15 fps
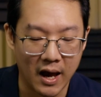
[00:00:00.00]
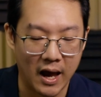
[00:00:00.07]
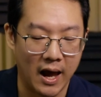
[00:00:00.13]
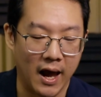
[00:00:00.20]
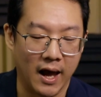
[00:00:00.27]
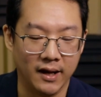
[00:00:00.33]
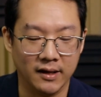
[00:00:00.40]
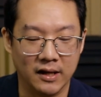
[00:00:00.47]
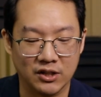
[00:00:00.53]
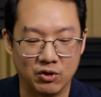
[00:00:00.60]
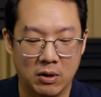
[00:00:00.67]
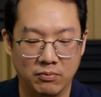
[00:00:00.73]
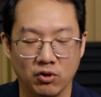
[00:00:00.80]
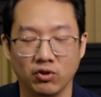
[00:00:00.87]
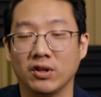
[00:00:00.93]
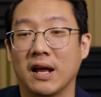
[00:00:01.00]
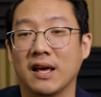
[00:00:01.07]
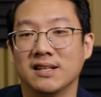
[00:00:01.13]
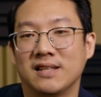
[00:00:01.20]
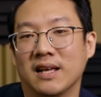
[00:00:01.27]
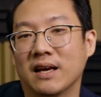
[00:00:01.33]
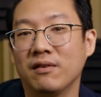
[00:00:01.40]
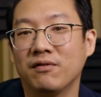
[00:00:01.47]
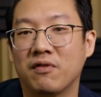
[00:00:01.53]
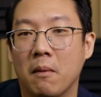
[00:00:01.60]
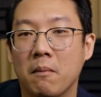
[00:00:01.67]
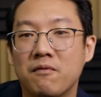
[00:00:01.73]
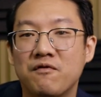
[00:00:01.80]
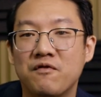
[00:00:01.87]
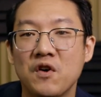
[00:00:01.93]
And the scripture today is taken
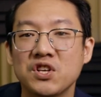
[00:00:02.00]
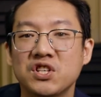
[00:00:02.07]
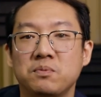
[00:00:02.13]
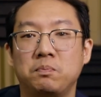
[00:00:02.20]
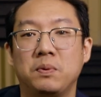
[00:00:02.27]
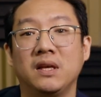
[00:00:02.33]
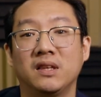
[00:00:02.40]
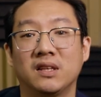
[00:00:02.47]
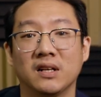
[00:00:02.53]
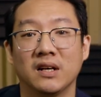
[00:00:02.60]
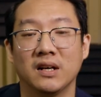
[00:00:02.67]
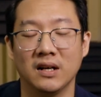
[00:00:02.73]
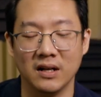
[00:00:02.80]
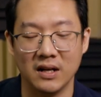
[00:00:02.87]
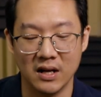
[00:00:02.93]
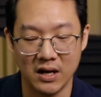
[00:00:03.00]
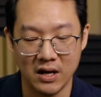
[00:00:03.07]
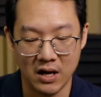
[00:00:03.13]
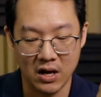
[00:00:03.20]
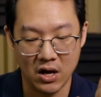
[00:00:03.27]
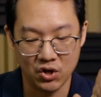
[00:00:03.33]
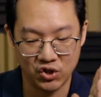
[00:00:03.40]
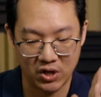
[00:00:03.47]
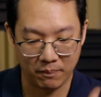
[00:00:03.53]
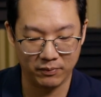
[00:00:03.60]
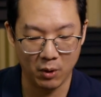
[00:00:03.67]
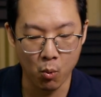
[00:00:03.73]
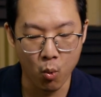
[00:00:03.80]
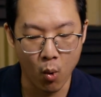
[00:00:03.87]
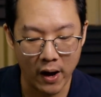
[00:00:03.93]
from 1 Peter
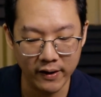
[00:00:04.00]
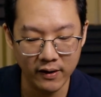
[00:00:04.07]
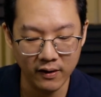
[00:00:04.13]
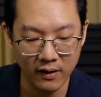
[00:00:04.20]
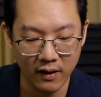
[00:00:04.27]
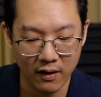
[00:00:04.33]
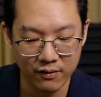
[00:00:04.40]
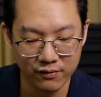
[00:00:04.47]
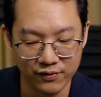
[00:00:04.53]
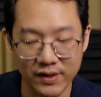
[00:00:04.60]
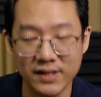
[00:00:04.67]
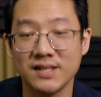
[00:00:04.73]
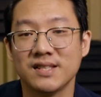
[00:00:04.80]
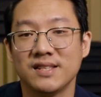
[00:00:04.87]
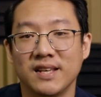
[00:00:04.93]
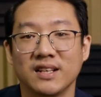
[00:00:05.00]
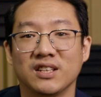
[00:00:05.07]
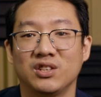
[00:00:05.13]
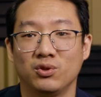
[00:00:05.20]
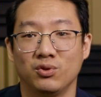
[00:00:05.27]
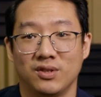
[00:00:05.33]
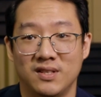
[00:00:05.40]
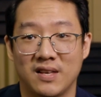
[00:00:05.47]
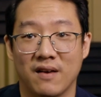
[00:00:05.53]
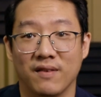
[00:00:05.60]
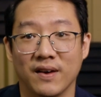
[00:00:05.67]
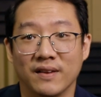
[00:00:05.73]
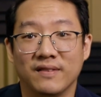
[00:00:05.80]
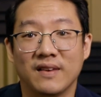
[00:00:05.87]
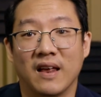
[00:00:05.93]
chapter 1, verse 6 to
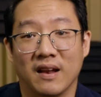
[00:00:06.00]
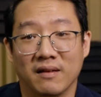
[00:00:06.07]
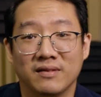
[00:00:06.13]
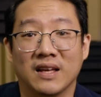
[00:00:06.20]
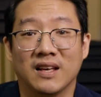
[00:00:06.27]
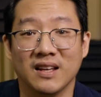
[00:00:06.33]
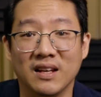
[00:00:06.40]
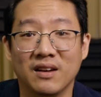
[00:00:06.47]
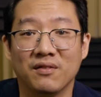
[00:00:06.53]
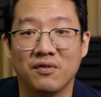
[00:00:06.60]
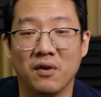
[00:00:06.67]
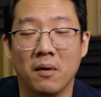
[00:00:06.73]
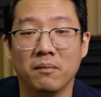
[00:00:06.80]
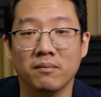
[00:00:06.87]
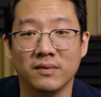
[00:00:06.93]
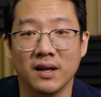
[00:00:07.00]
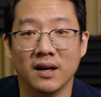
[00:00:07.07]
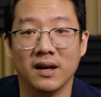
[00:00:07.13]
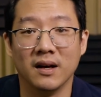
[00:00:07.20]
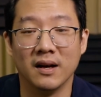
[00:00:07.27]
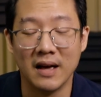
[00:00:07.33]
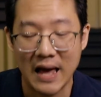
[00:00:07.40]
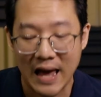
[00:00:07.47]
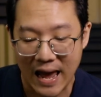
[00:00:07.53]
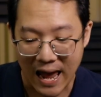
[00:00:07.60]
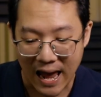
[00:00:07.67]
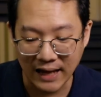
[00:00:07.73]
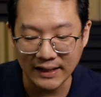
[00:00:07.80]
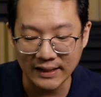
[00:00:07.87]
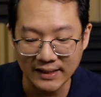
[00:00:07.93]
7. And I've taken it from the
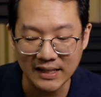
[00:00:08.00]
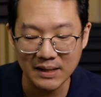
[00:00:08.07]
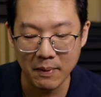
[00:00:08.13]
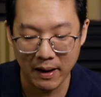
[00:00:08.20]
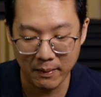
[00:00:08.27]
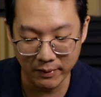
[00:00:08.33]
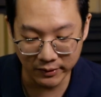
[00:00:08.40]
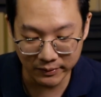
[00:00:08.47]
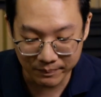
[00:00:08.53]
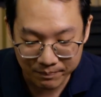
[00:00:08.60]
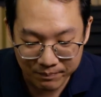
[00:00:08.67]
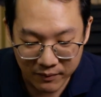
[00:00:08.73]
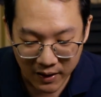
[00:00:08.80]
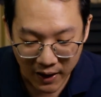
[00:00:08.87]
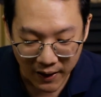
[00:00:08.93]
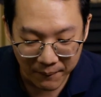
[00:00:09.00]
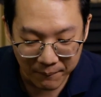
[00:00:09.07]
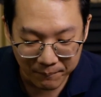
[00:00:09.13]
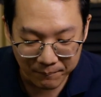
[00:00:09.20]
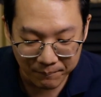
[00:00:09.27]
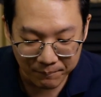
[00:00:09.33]
NET Bible. Okay.